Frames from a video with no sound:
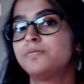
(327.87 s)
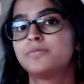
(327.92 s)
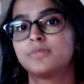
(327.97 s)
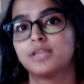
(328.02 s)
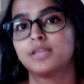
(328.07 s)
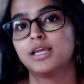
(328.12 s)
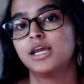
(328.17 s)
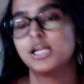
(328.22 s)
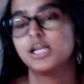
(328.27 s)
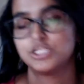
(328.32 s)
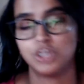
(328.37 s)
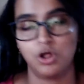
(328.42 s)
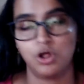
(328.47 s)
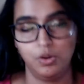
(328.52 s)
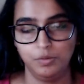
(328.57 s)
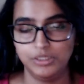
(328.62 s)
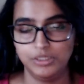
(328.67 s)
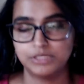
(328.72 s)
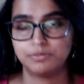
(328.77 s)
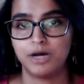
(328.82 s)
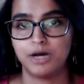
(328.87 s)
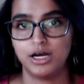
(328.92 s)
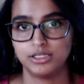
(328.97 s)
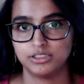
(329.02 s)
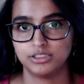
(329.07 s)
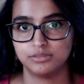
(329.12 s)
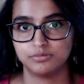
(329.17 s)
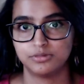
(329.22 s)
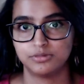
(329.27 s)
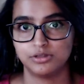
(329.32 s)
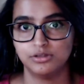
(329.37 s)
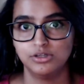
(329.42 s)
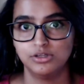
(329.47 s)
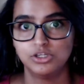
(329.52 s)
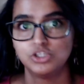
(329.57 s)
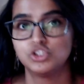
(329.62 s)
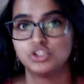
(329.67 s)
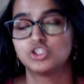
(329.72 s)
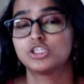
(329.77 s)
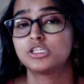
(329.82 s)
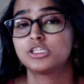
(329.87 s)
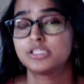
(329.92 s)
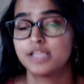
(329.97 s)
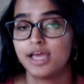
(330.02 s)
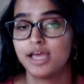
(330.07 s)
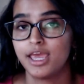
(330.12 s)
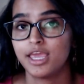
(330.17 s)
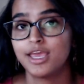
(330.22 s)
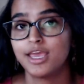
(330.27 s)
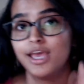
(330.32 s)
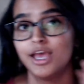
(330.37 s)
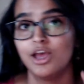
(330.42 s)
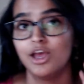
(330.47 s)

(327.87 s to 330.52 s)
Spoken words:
It's always possible. Just like